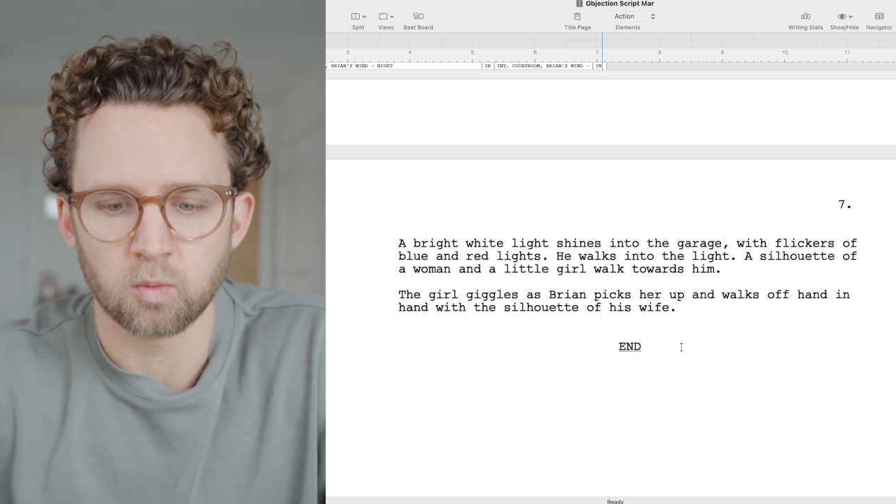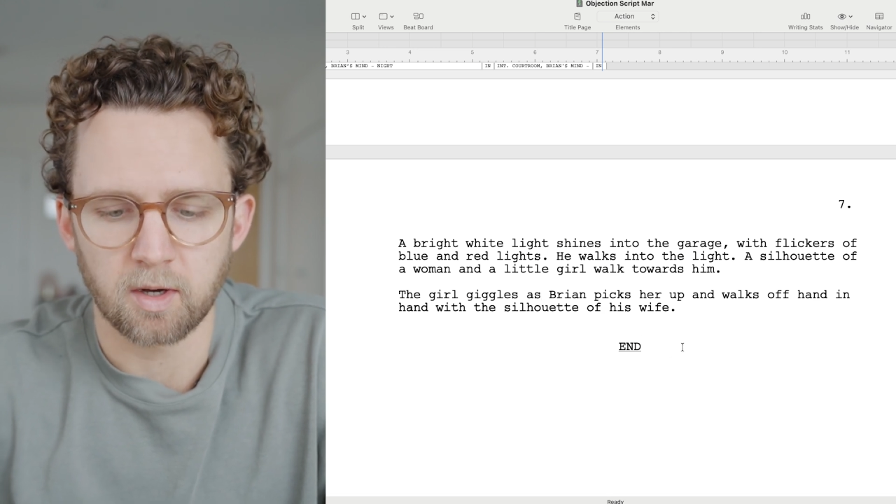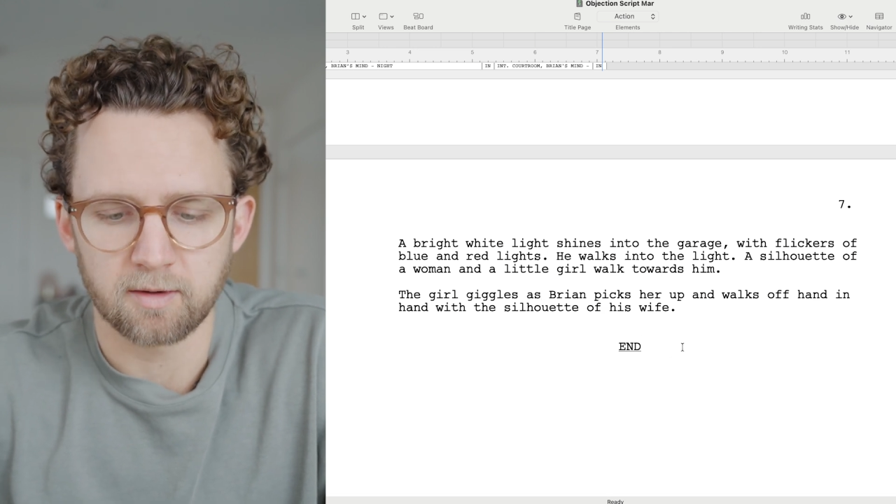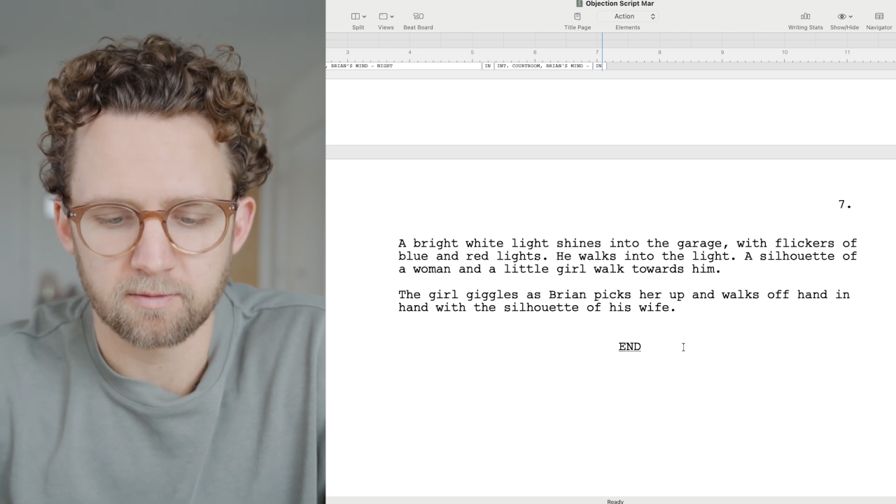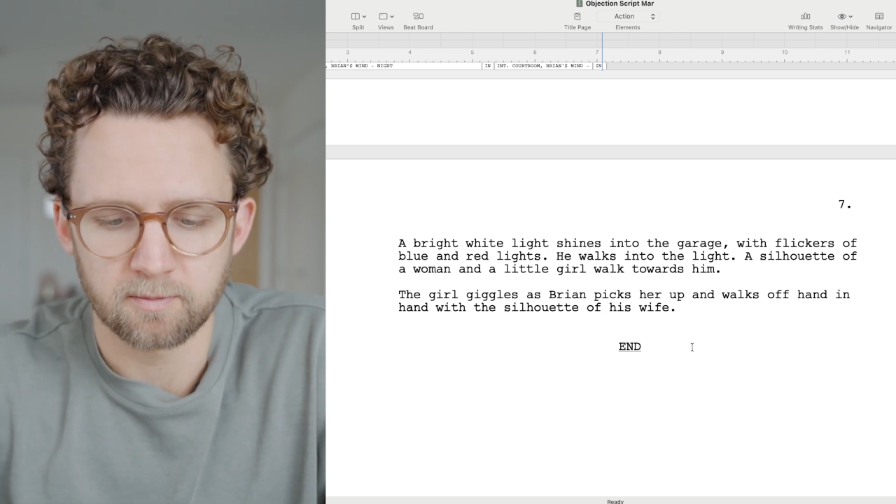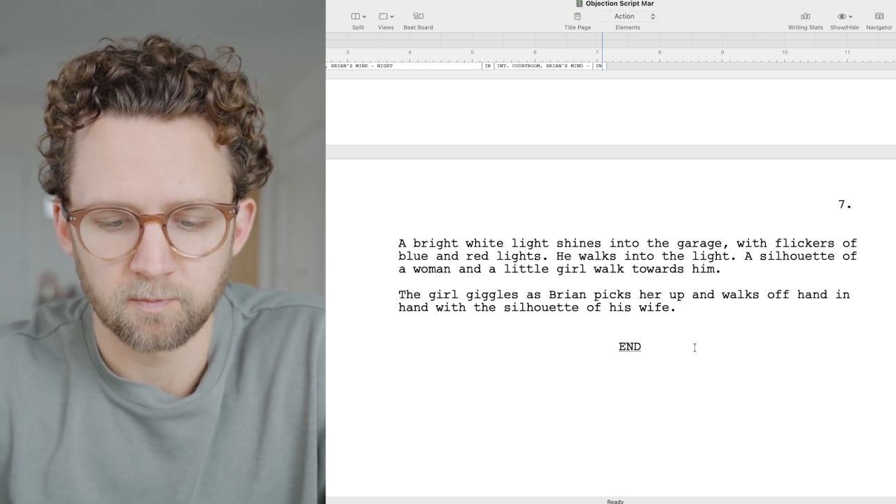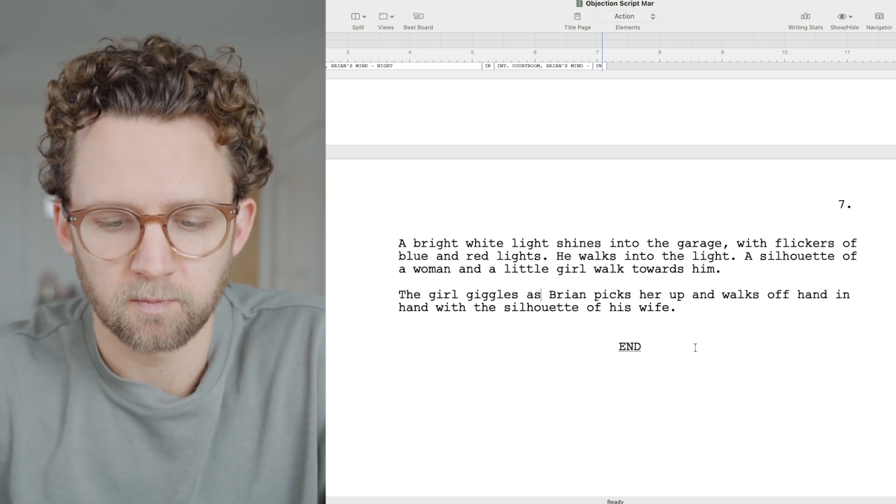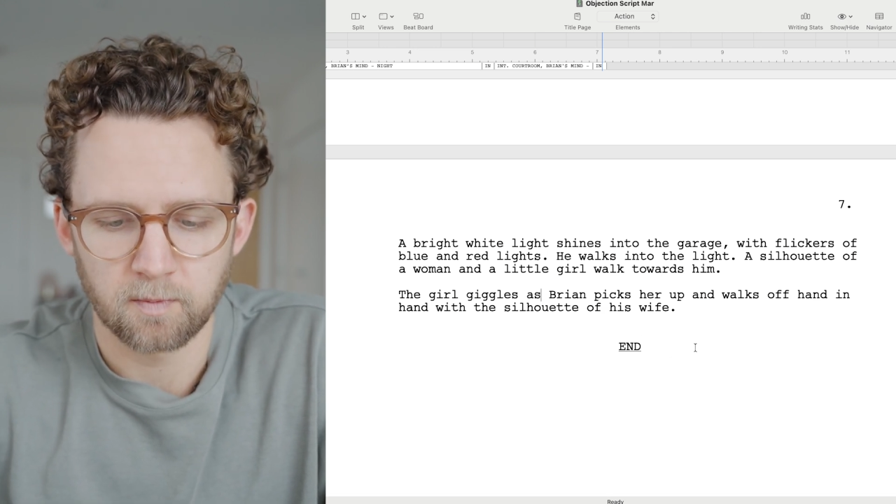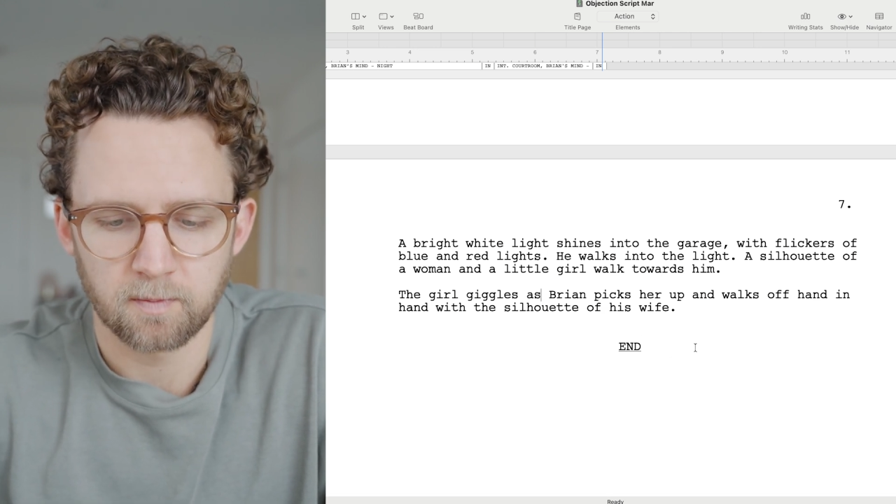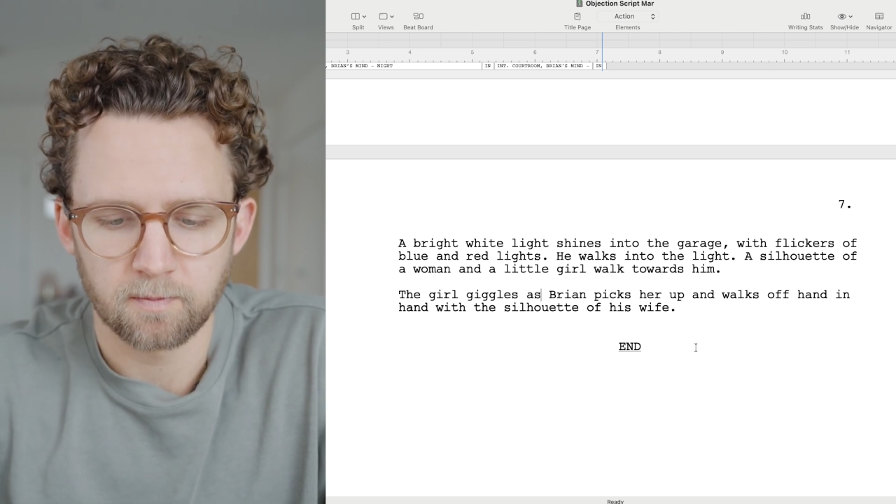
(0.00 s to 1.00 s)
wife.
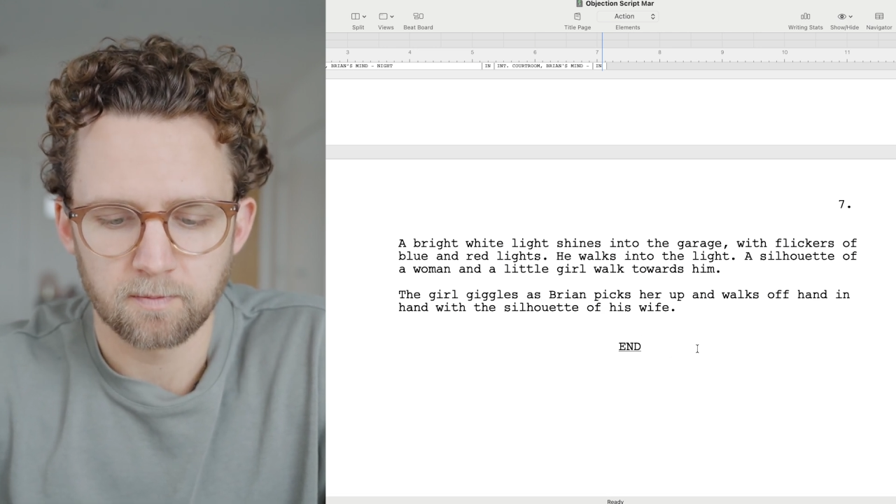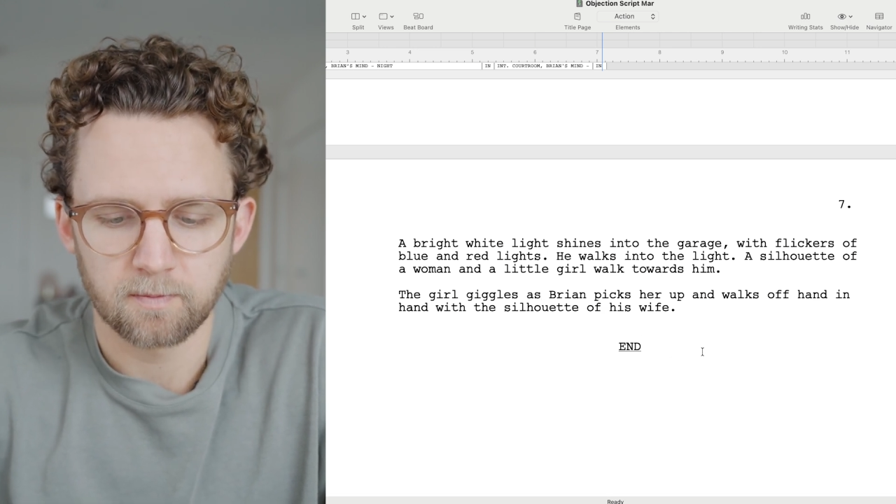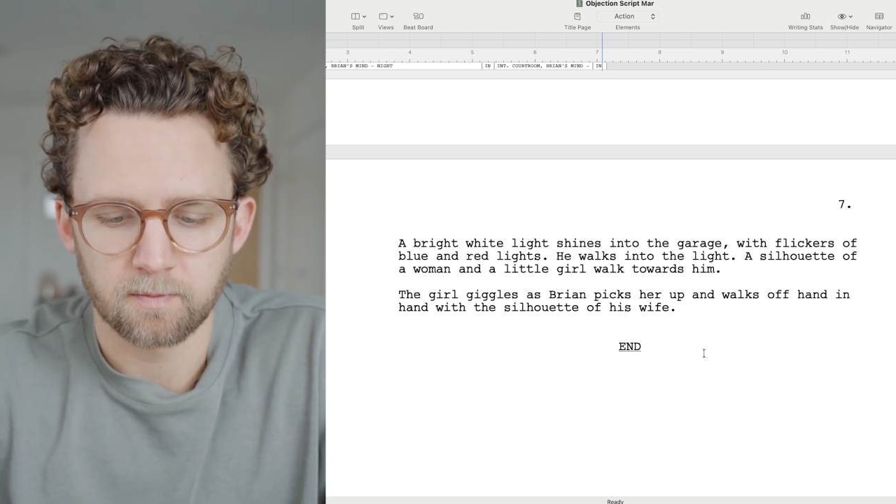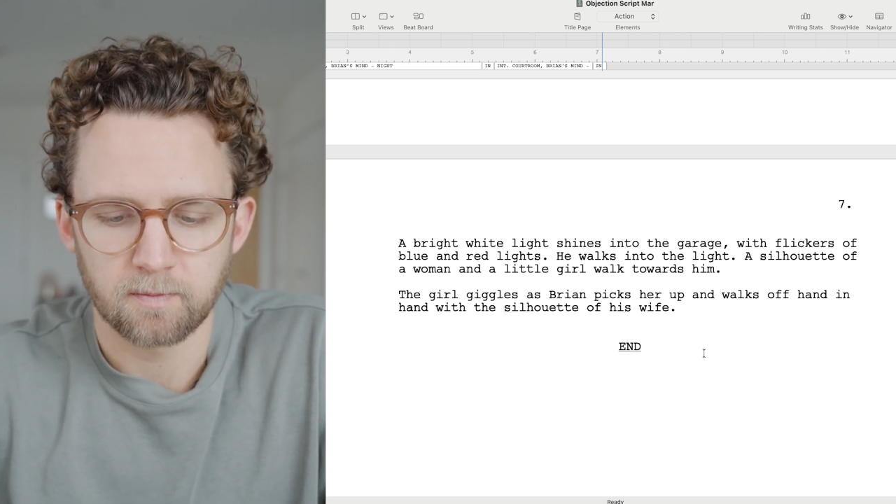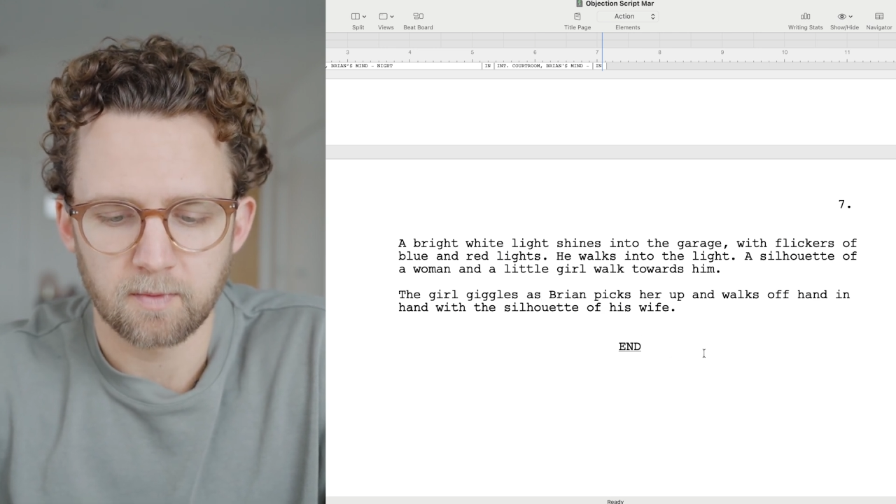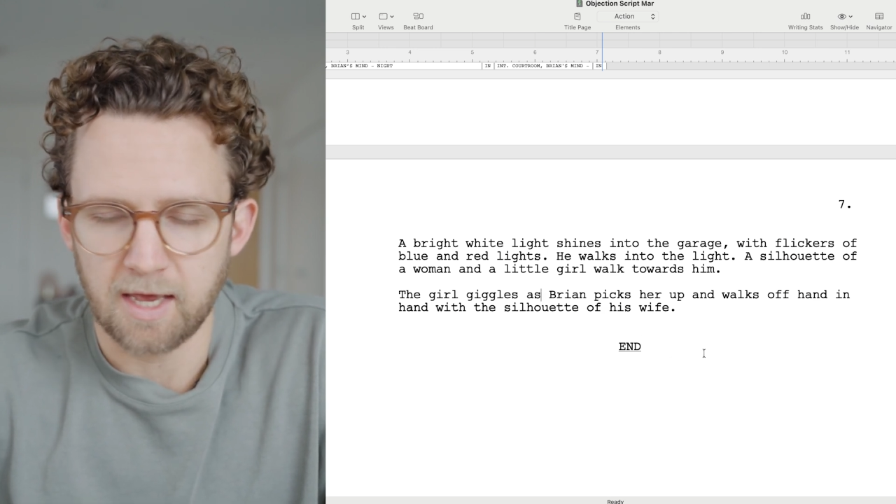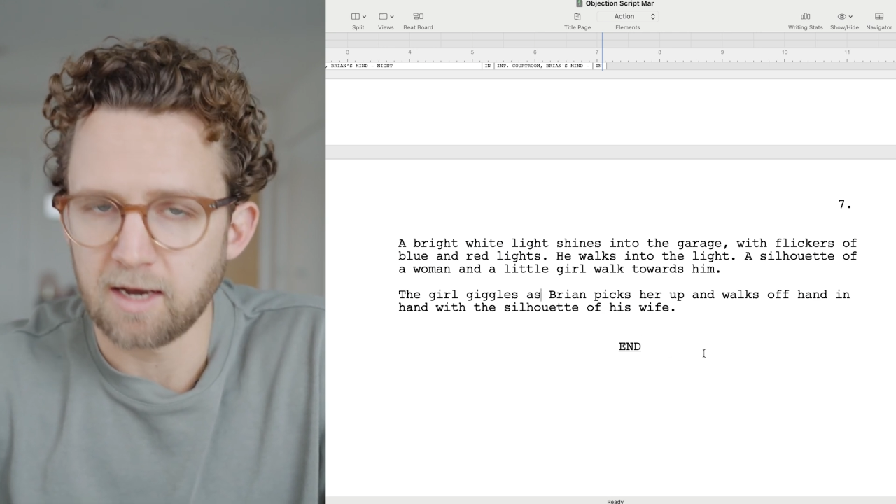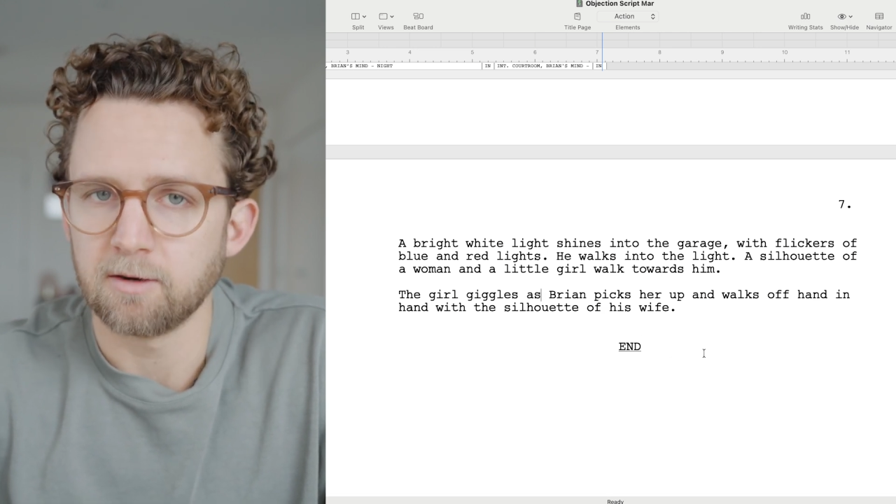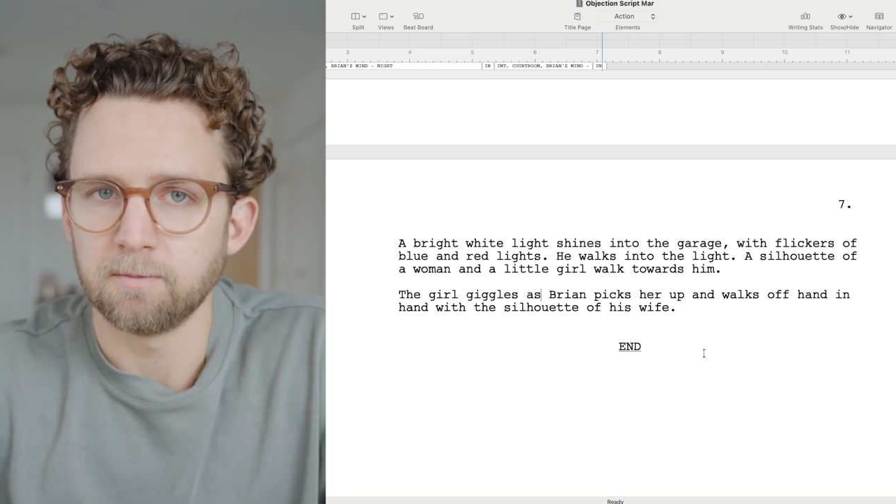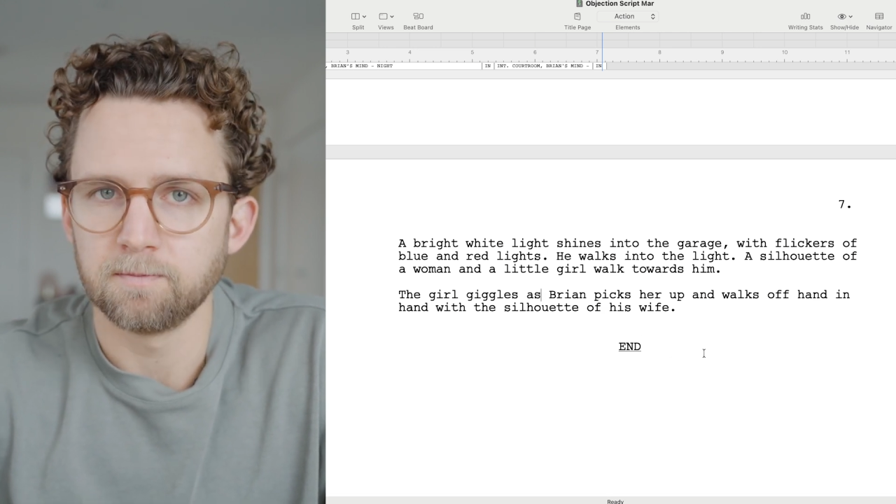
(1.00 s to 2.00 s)
End.